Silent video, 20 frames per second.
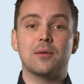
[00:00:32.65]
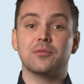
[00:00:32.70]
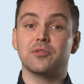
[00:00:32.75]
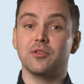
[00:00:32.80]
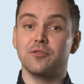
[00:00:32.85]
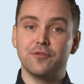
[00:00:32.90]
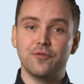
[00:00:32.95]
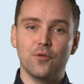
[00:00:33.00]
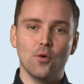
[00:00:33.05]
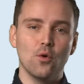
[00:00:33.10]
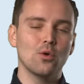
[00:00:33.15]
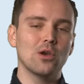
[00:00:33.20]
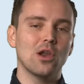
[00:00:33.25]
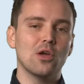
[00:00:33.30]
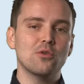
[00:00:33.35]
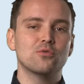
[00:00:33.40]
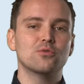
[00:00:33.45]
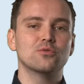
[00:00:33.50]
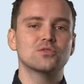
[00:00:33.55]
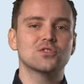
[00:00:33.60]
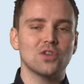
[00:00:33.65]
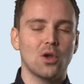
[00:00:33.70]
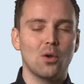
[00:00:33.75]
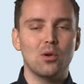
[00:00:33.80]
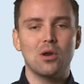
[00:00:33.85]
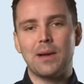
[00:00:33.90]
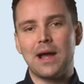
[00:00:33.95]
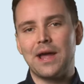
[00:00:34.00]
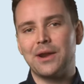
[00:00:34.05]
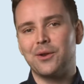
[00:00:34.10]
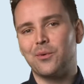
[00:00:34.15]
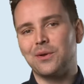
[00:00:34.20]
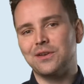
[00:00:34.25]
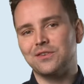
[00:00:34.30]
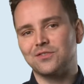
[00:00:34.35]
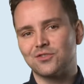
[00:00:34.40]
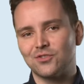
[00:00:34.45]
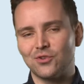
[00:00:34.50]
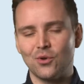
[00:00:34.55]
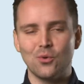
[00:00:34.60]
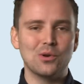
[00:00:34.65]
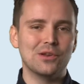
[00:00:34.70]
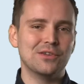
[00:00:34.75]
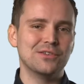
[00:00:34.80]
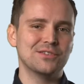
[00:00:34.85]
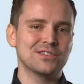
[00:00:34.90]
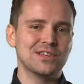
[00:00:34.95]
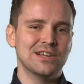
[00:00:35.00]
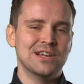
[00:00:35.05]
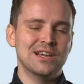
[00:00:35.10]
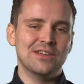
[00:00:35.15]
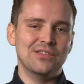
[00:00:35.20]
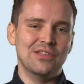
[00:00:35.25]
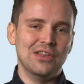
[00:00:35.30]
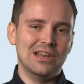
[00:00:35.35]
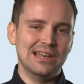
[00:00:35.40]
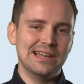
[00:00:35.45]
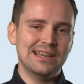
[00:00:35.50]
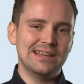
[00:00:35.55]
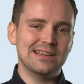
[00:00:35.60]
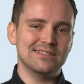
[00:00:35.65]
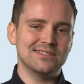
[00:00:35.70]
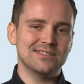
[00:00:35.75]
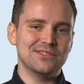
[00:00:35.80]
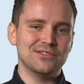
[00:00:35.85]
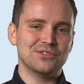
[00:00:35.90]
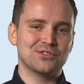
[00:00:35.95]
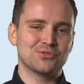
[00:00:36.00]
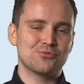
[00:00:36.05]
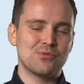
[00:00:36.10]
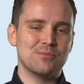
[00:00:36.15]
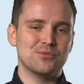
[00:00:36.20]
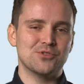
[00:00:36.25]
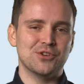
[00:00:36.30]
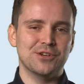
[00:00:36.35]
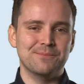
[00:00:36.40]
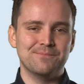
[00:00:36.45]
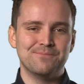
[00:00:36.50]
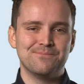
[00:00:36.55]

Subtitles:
to 4 local solar panel installers. The link is in the description.